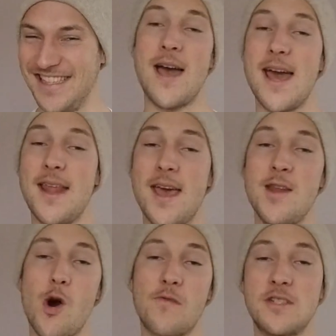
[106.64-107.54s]
Go ahead
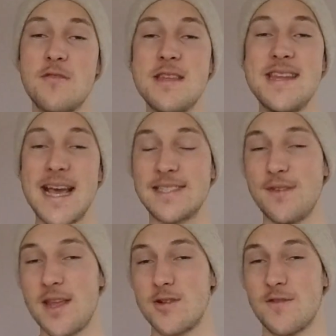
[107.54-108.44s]
and over to the next
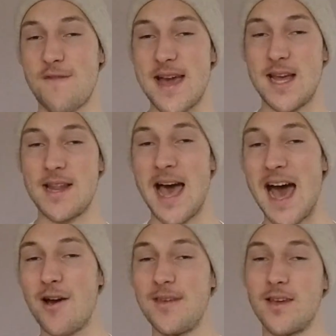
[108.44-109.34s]
video to find out
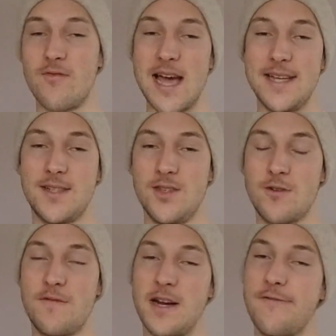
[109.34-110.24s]
how you can write
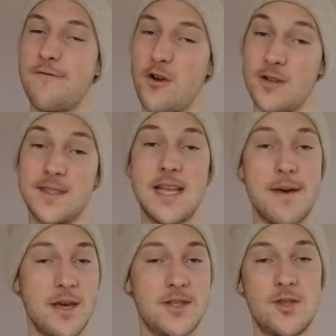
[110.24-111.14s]
your very first
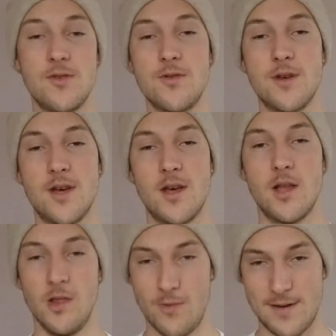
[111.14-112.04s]
MA2
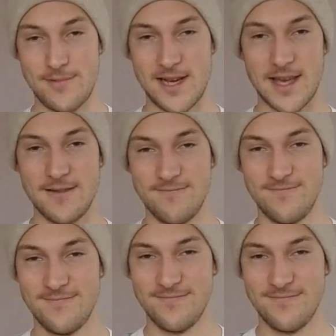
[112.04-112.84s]
Lua plugin.